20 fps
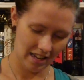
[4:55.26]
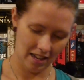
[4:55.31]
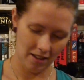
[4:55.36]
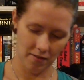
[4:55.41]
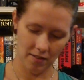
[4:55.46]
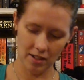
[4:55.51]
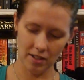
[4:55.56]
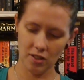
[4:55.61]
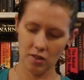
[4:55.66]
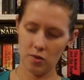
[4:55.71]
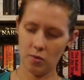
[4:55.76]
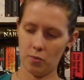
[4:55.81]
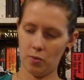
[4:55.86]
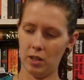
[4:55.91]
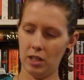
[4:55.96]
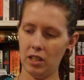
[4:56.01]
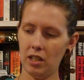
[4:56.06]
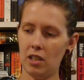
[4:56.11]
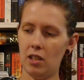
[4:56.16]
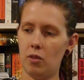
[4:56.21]
I found this
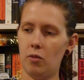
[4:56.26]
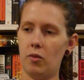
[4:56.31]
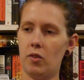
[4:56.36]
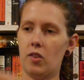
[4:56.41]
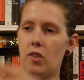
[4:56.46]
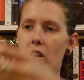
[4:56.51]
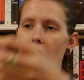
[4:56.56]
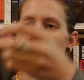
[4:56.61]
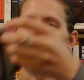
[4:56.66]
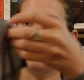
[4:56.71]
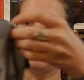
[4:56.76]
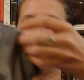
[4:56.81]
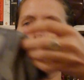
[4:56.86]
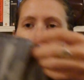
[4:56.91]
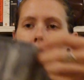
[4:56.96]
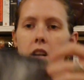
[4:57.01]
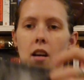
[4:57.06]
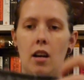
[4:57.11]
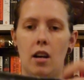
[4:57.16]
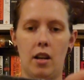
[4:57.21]
really cute skirt.
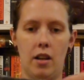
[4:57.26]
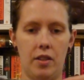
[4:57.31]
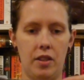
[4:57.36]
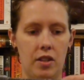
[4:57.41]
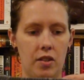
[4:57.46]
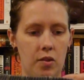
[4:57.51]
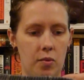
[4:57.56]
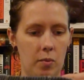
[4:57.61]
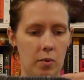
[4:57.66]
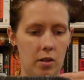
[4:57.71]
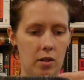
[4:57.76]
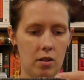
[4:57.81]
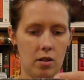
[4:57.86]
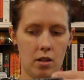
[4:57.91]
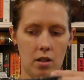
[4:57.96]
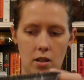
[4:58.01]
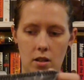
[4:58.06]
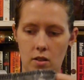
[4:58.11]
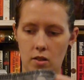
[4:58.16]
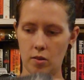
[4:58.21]
This
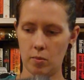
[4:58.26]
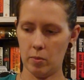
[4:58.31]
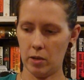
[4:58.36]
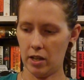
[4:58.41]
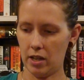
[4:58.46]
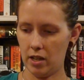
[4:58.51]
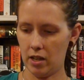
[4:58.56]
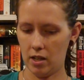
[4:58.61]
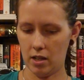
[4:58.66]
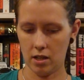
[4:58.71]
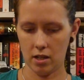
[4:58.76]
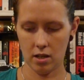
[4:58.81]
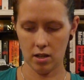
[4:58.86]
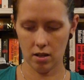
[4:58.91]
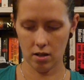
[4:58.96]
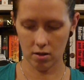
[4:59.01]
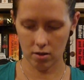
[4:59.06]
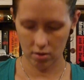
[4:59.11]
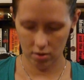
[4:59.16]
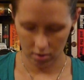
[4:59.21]
one is
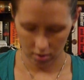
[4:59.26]
by